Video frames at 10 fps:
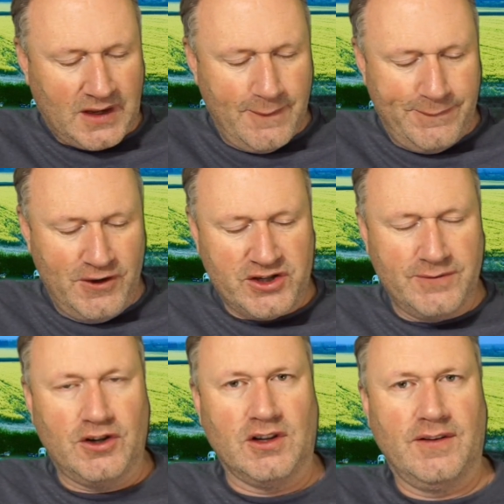first of
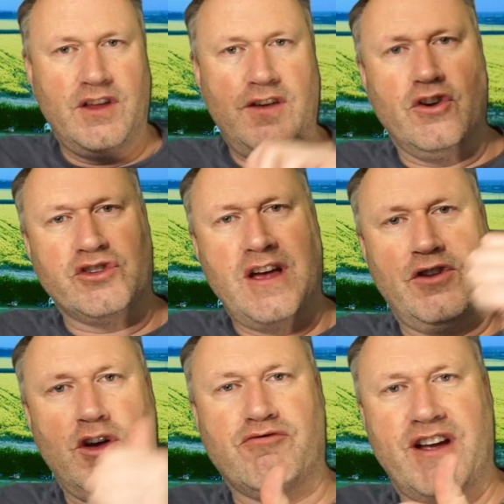all, you've got to have an
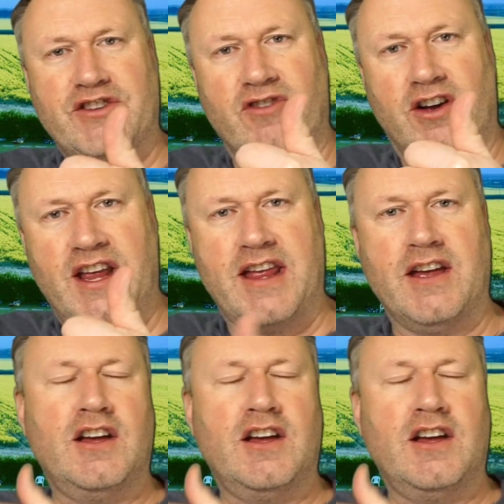operator ID.